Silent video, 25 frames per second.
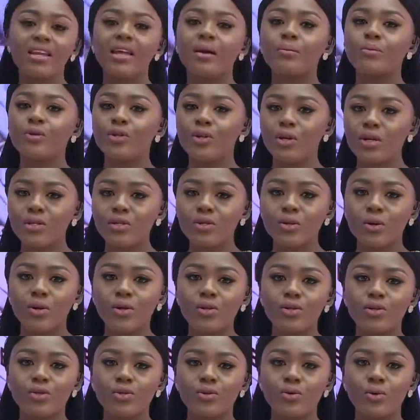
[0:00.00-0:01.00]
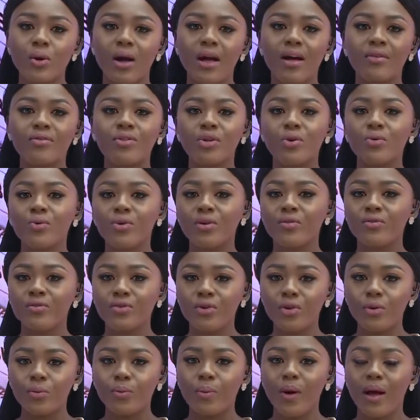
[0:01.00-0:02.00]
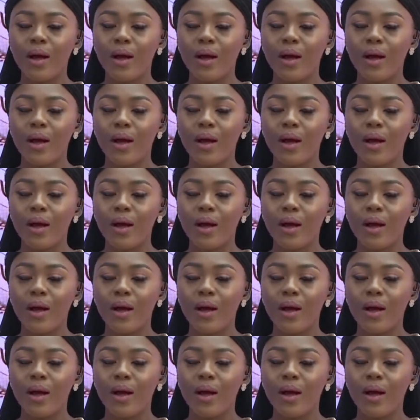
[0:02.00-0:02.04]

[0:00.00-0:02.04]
And I'm not going to have the review